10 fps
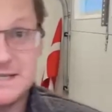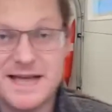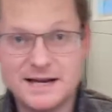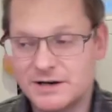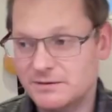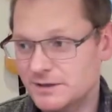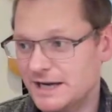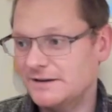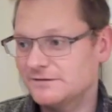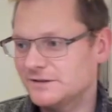as that, right? We
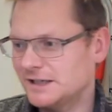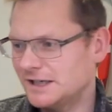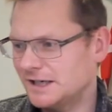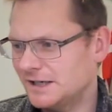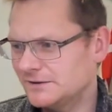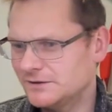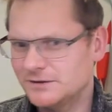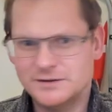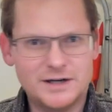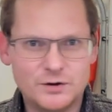have uh,
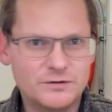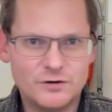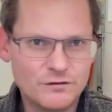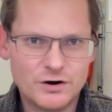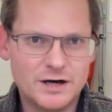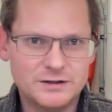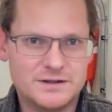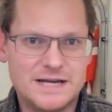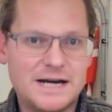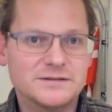over a
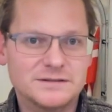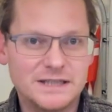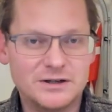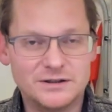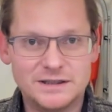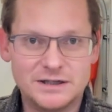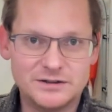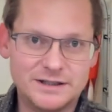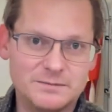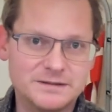hundred thousand in our in our
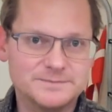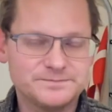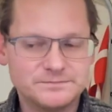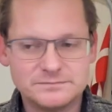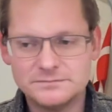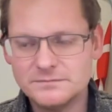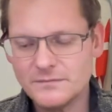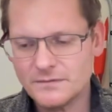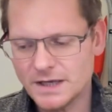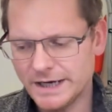database.
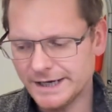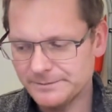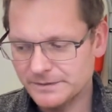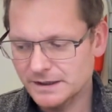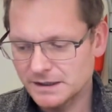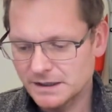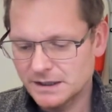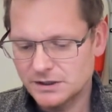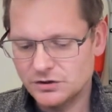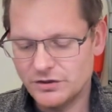Um,
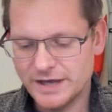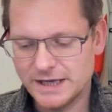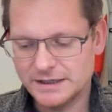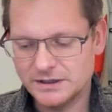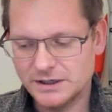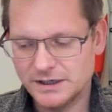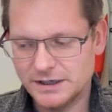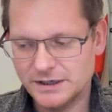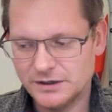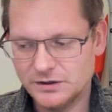then
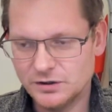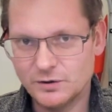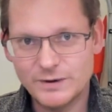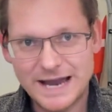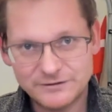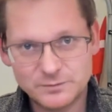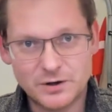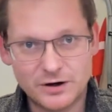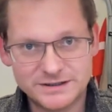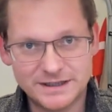you know, we have to
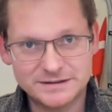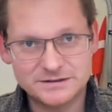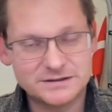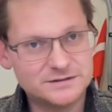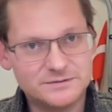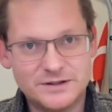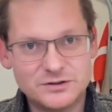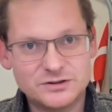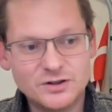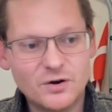prioritize. Just
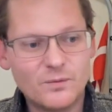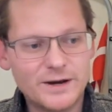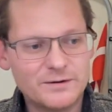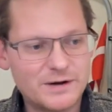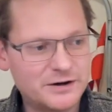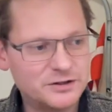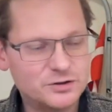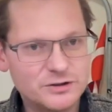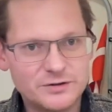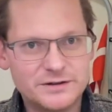there's no way around it.
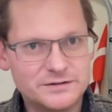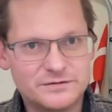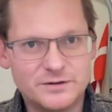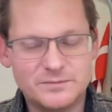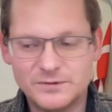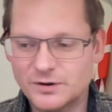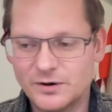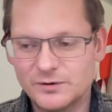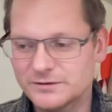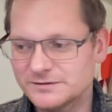You know this from your
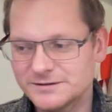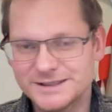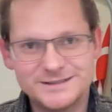own